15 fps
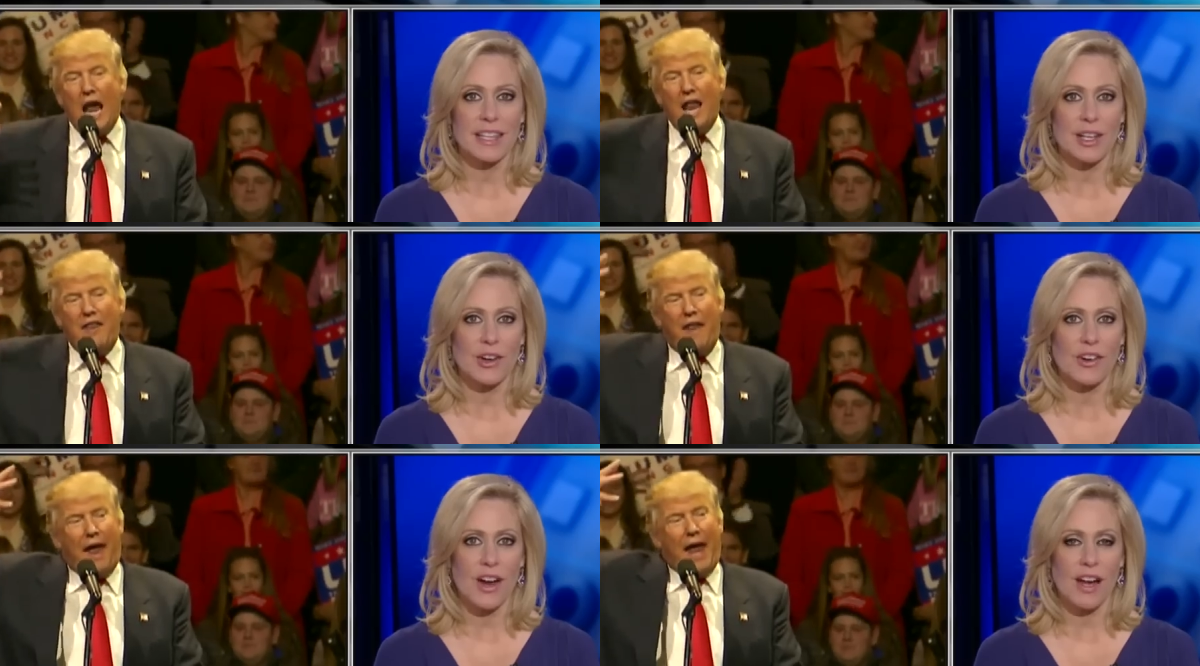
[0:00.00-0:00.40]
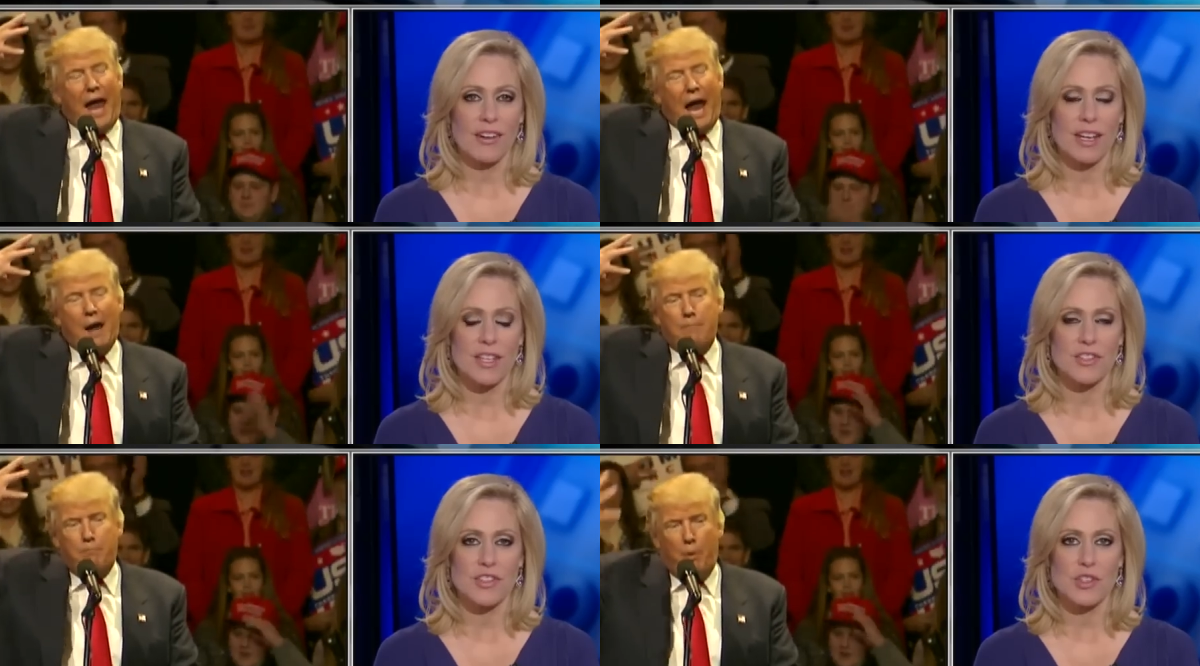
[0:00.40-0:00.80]
Speaker 1: the crowd
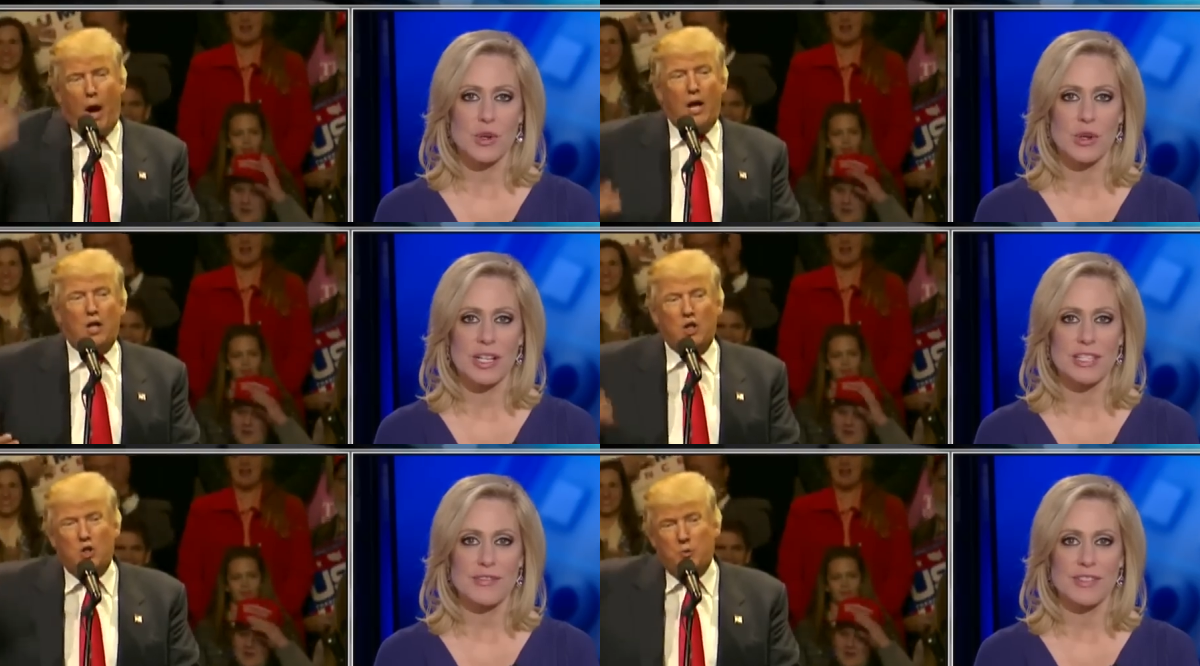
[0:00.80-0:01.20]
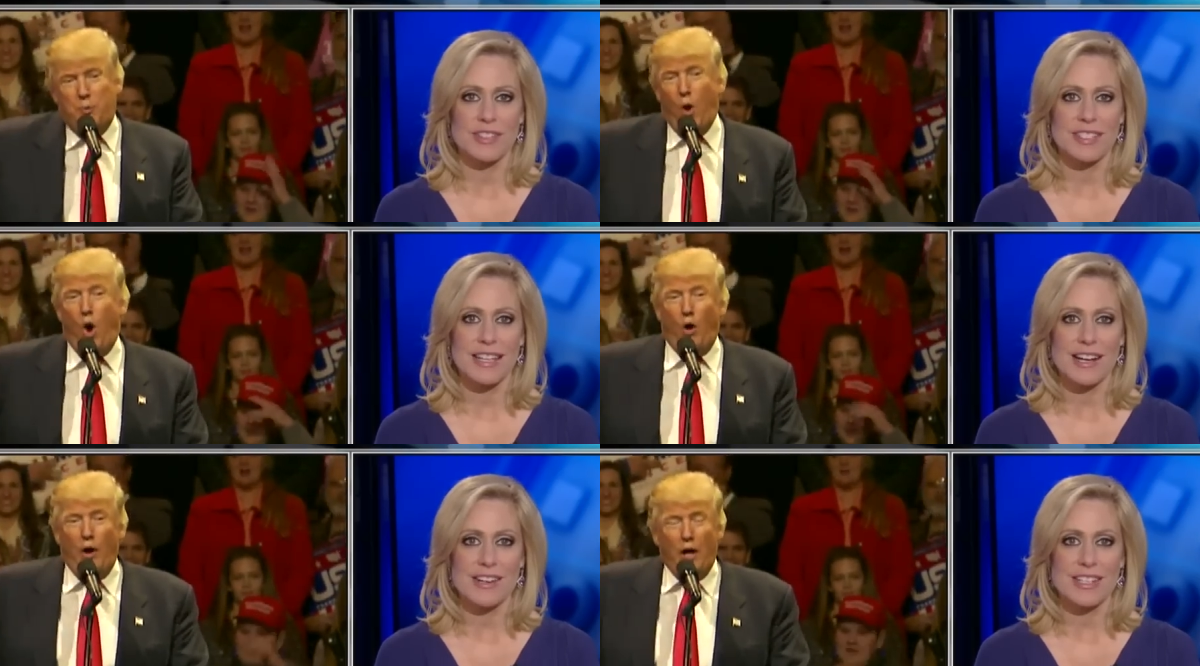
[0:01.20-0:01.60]
his choice for
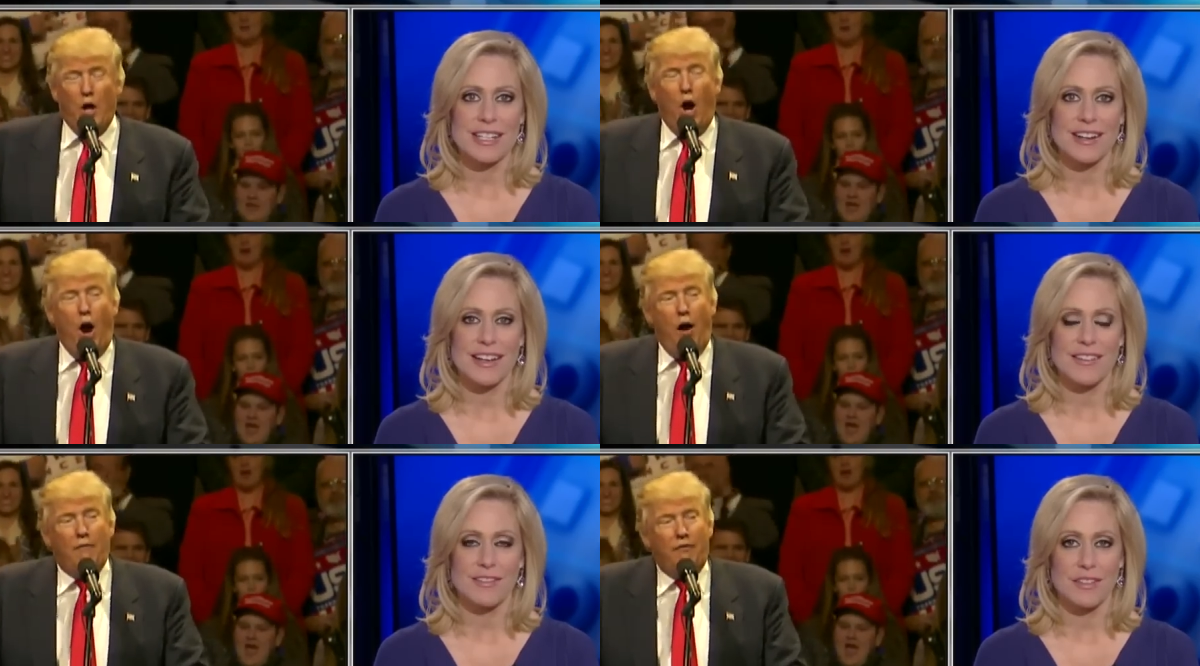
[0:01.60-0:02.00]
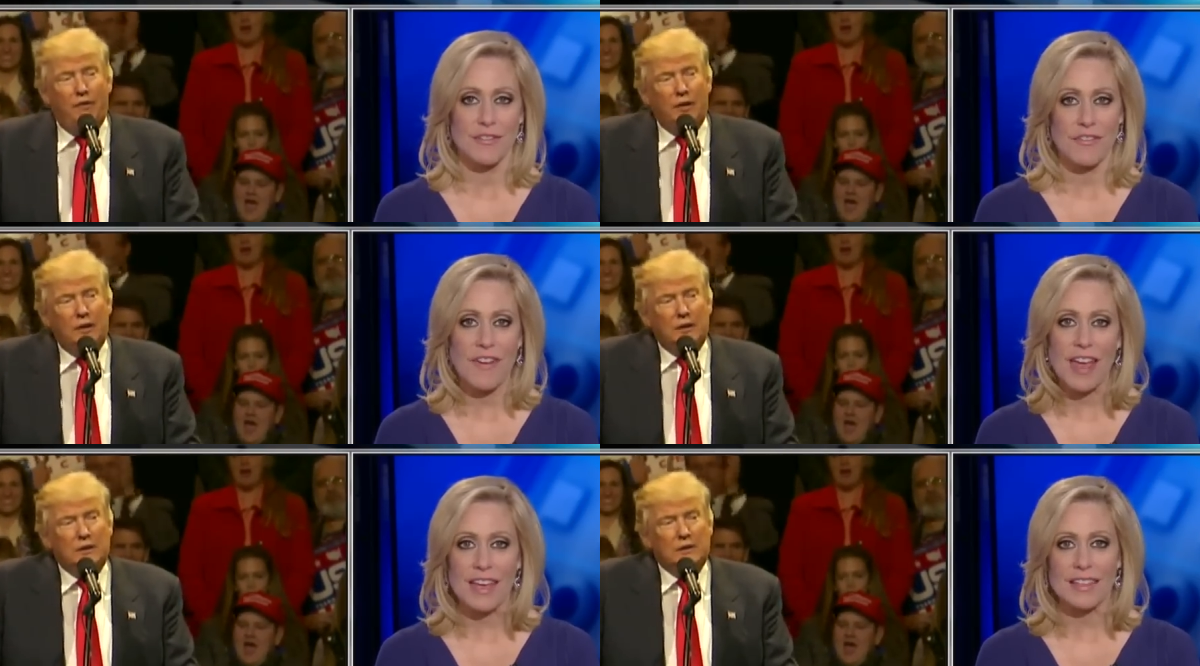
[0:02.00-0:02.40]
Secretary of
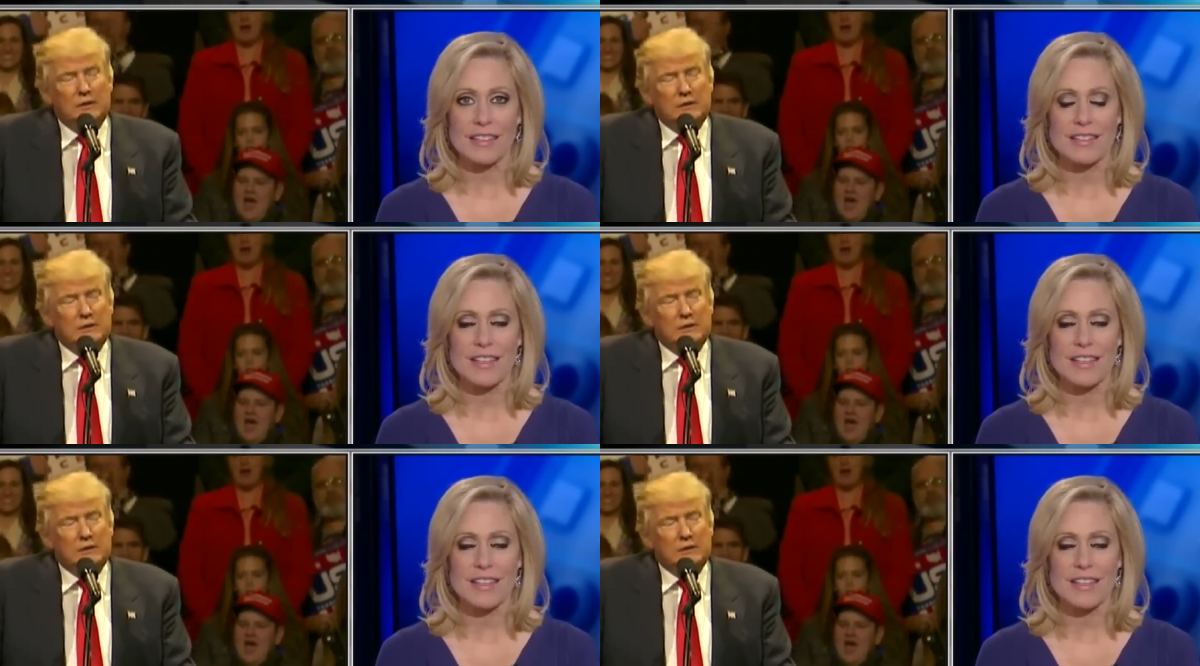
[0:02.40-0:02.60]
Defense